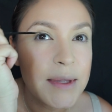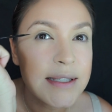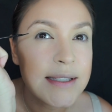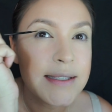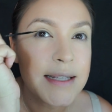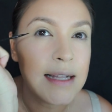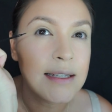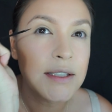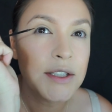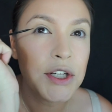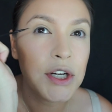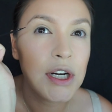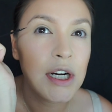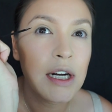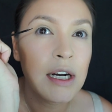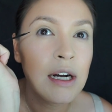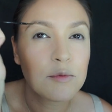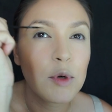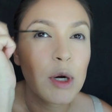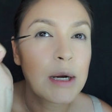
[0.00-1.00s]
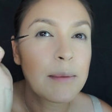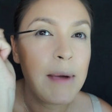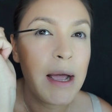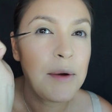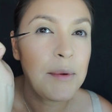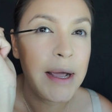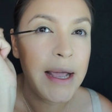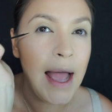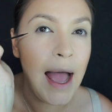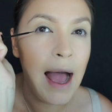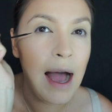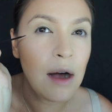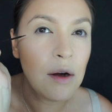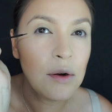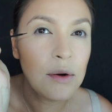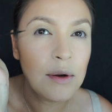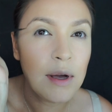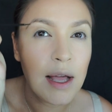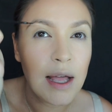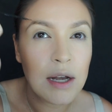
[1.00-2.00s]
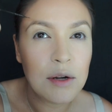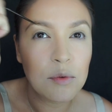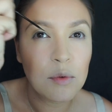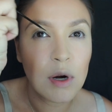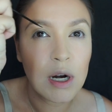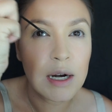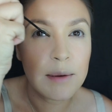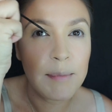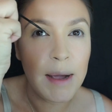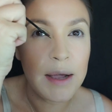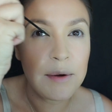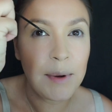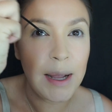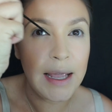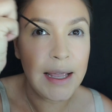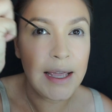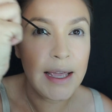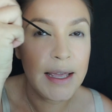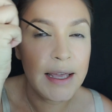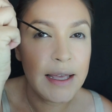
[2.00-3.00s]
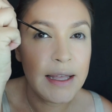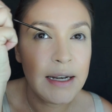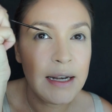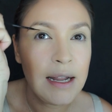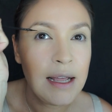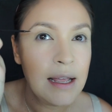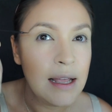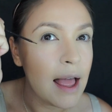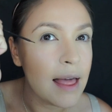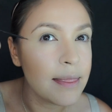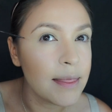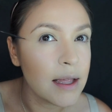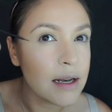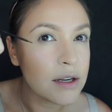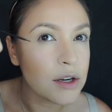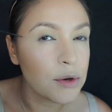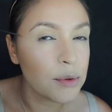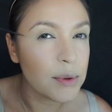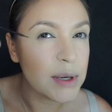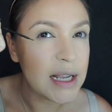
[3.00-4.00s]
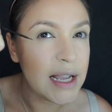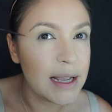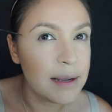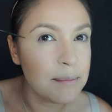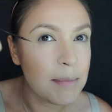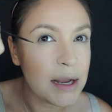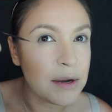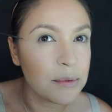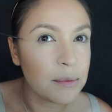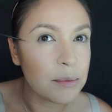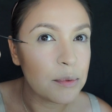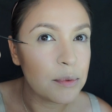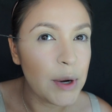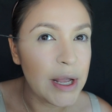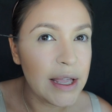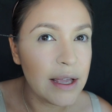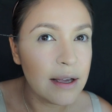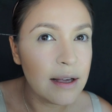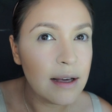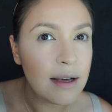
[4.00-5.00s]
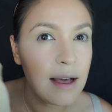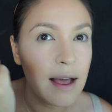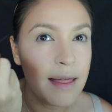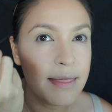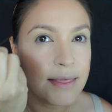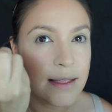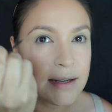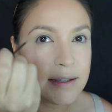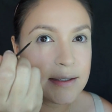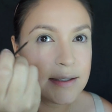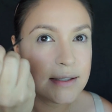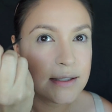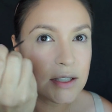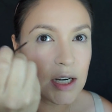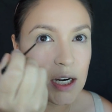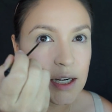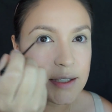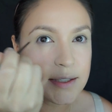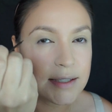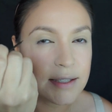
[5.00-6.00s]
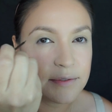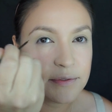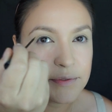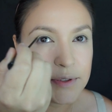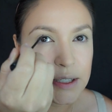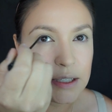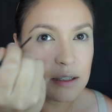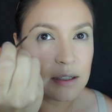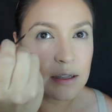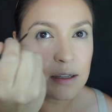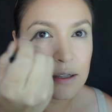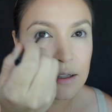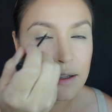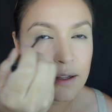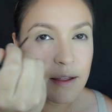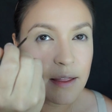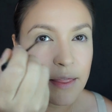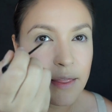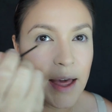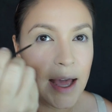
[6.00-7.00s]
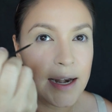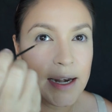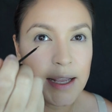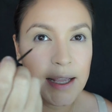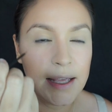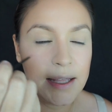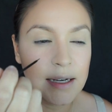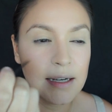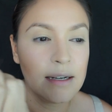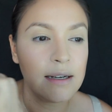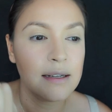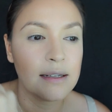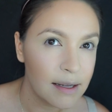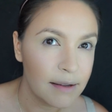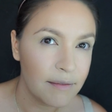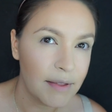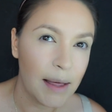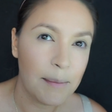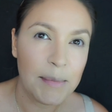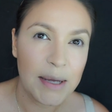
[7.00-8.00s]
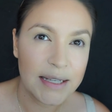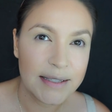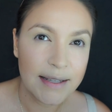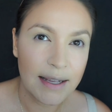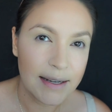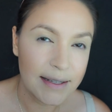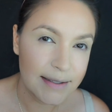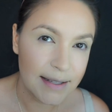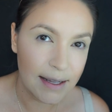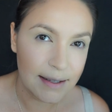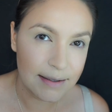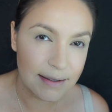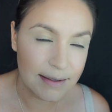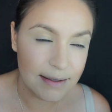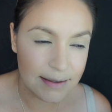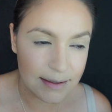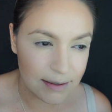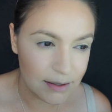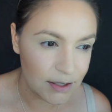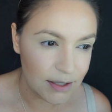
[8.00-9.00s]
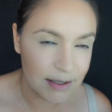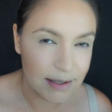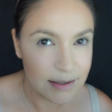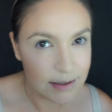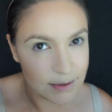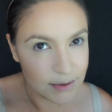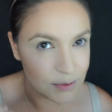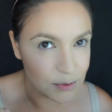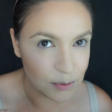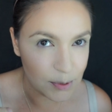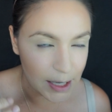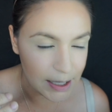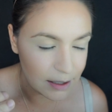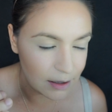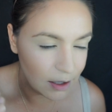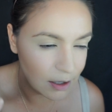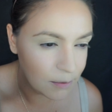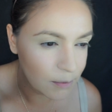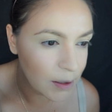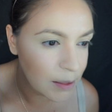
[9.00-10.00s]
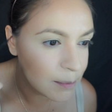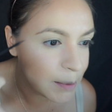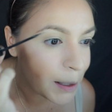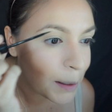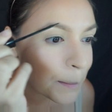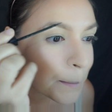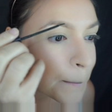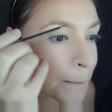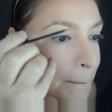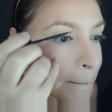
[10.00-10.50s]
the center, work my way out and work my way in, and then create my wing and then start to fill that in. If that makes any sense, just ride along with me.